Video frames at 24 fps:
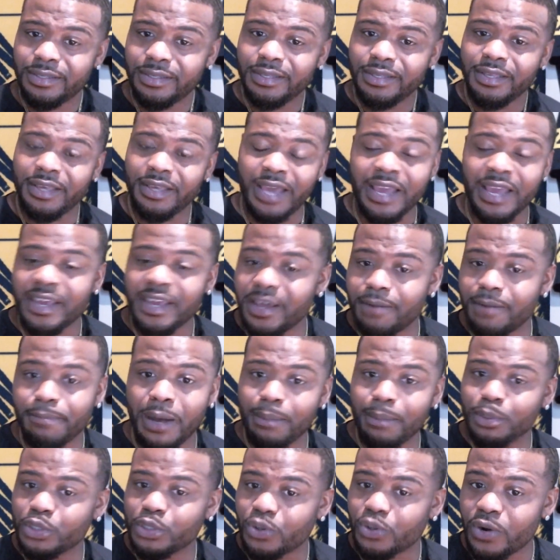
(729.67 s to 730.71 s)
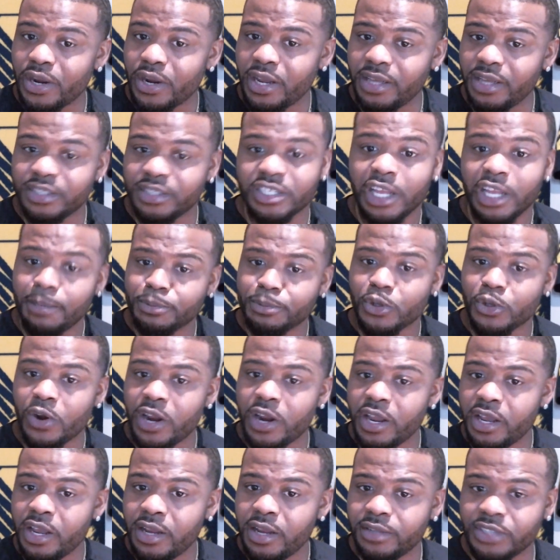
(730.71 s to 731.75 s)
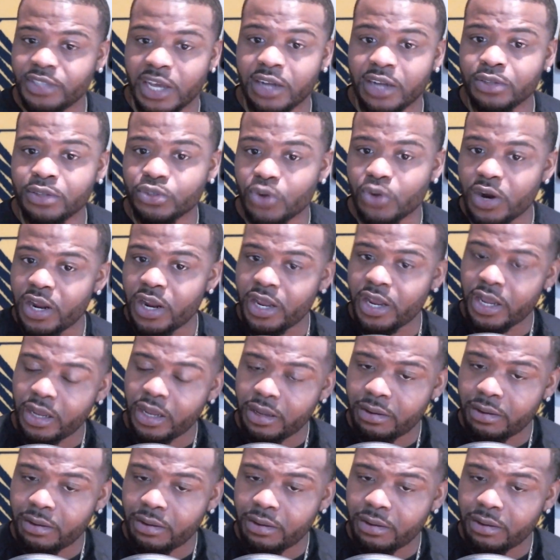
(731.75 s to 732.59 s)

He can't get a bubble screen, slip screen, tunnel screen?